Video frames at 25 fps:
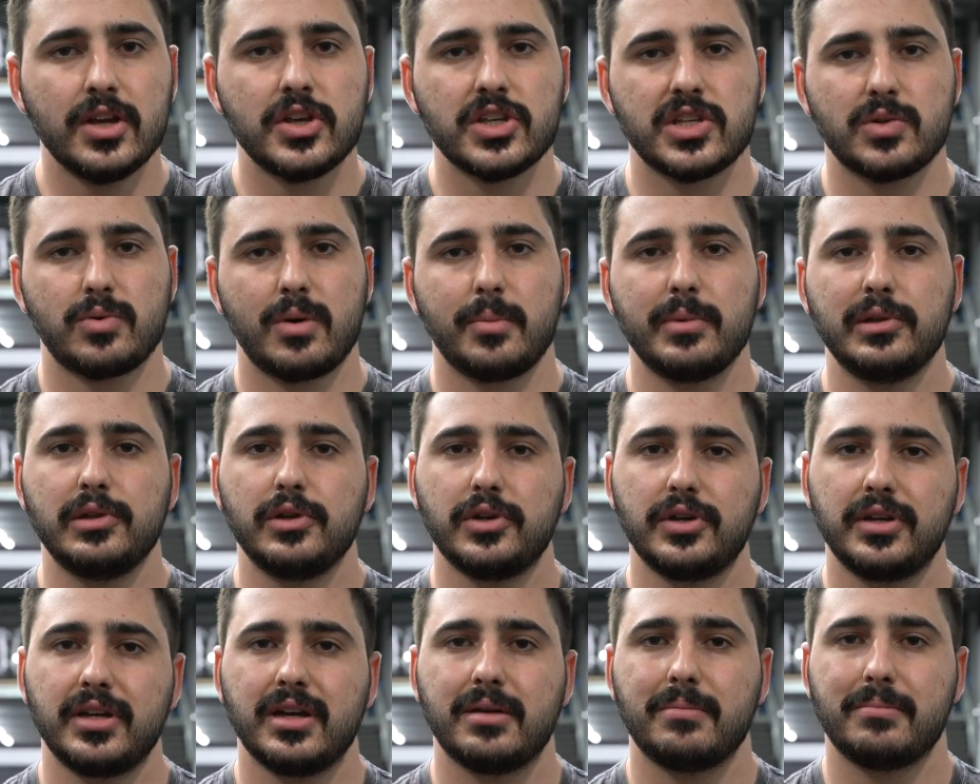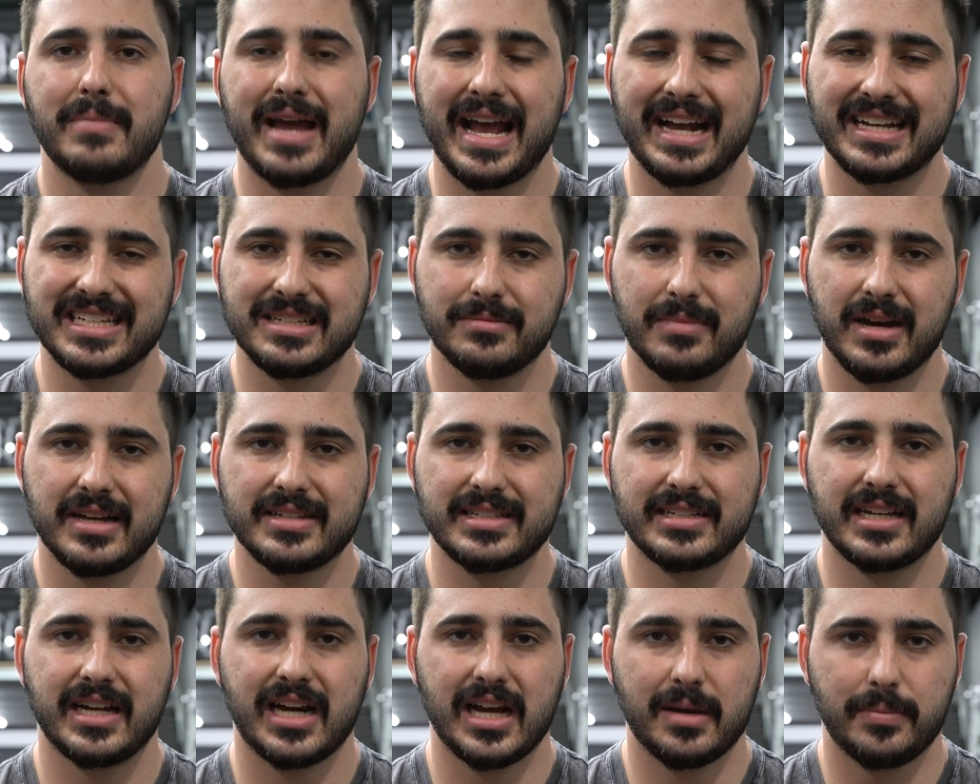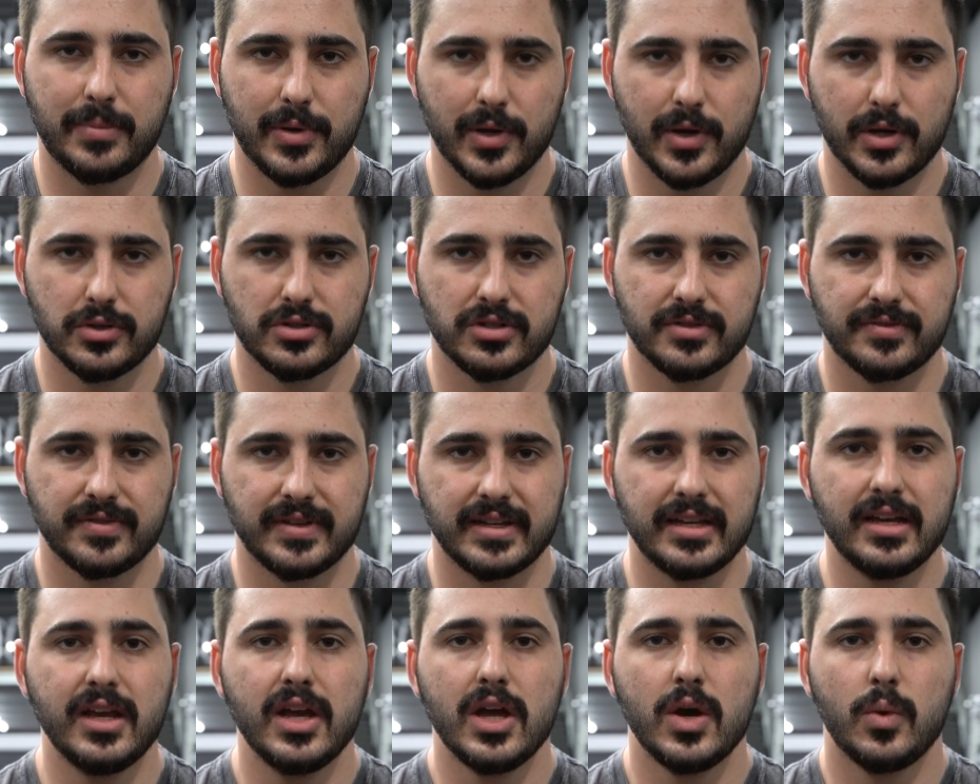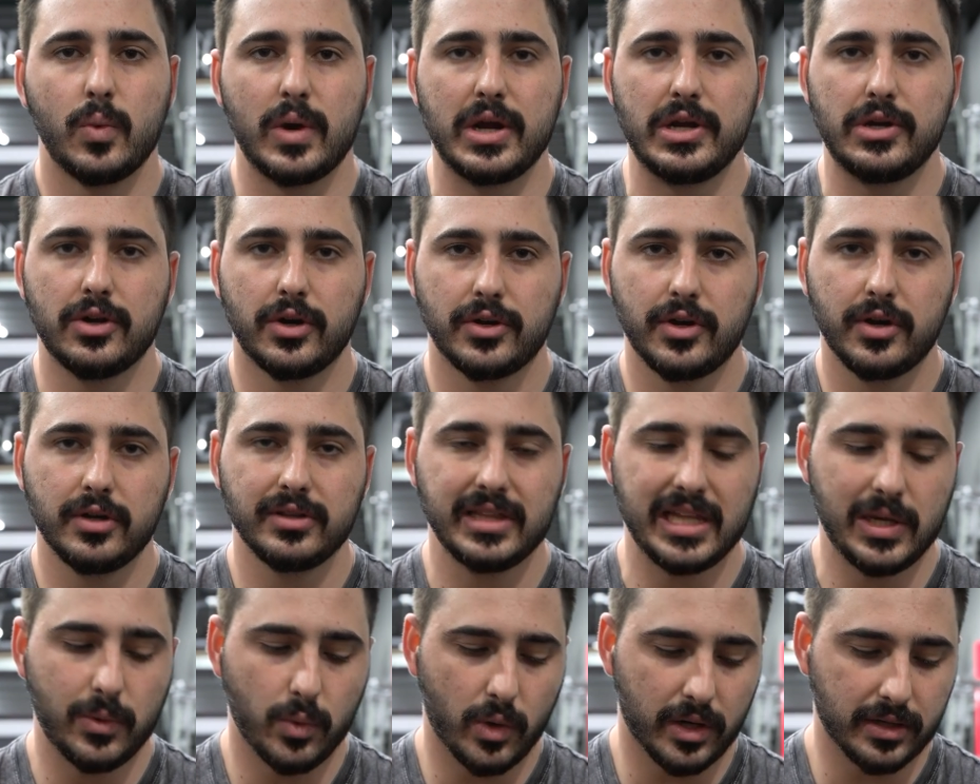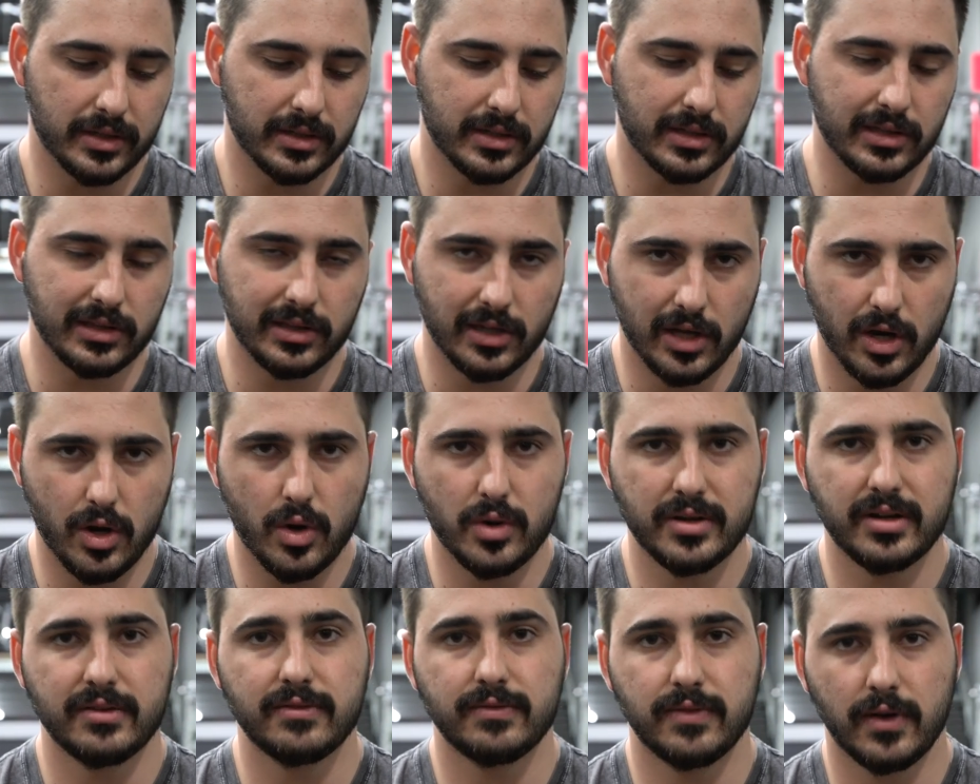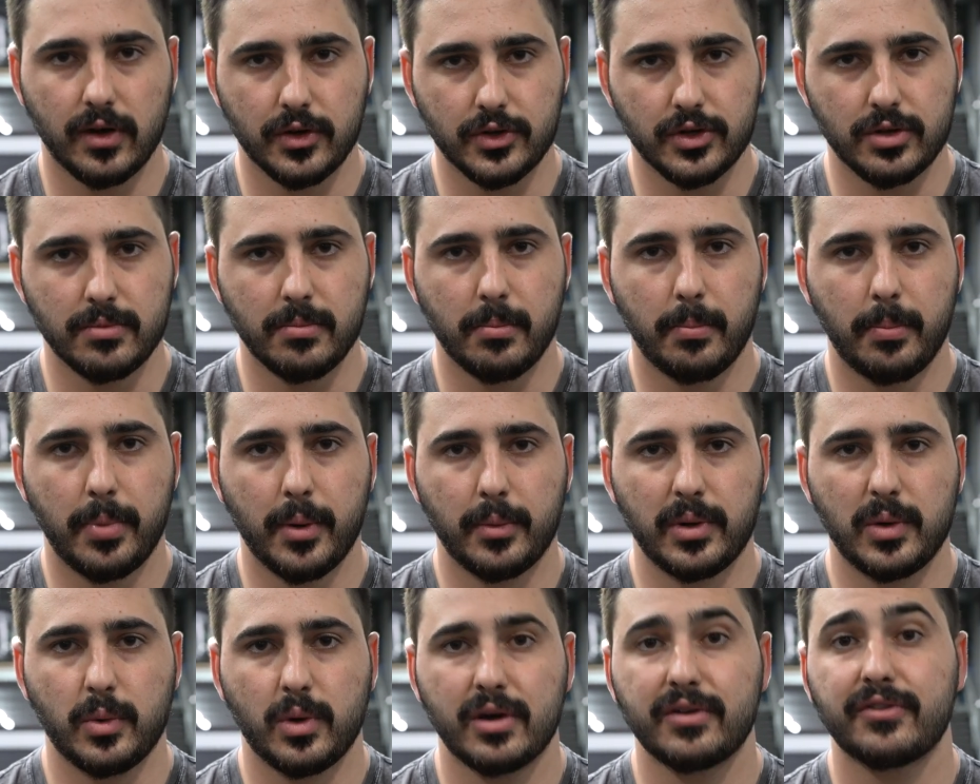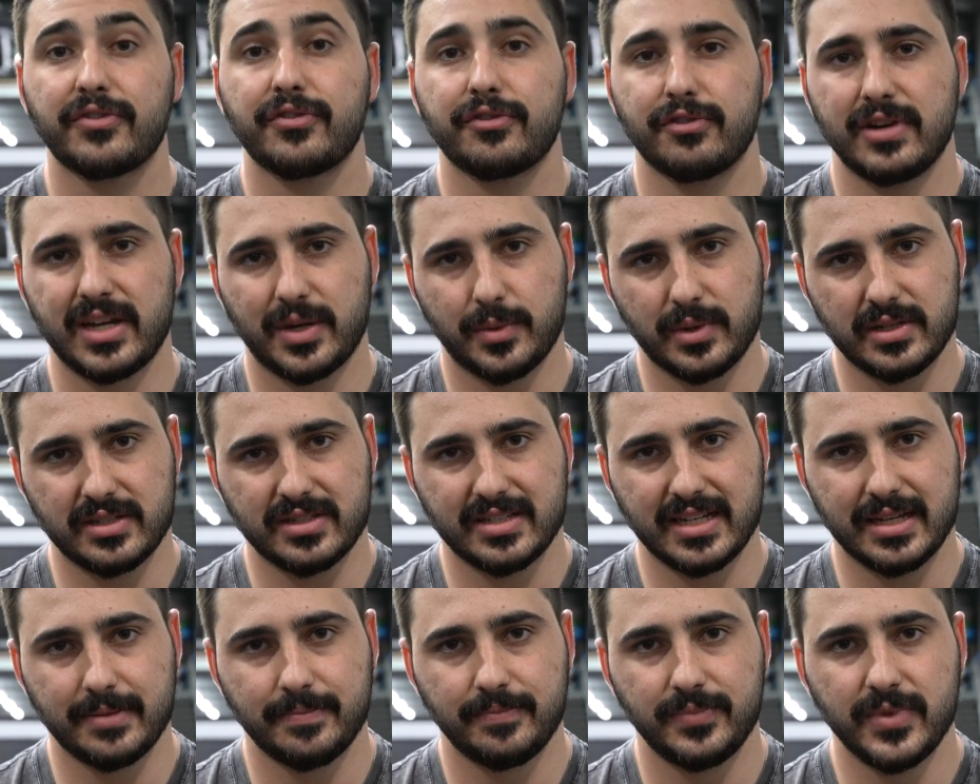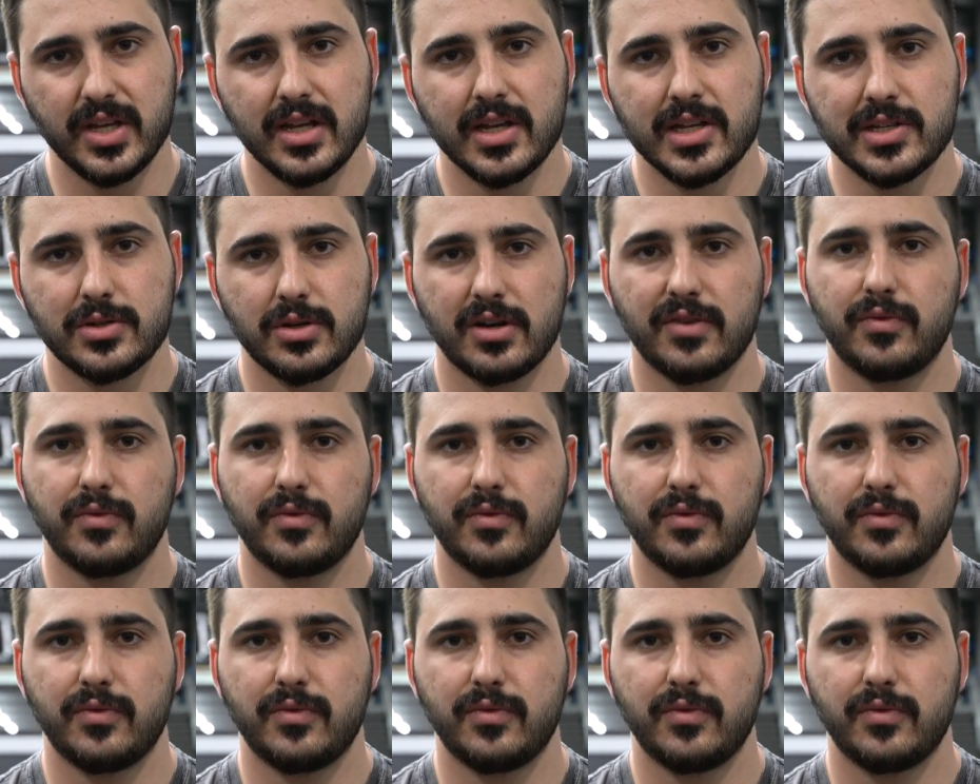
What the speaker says: So when we're looking at maximizing hypertrophy, we not only want load and volume, but we want frequency. So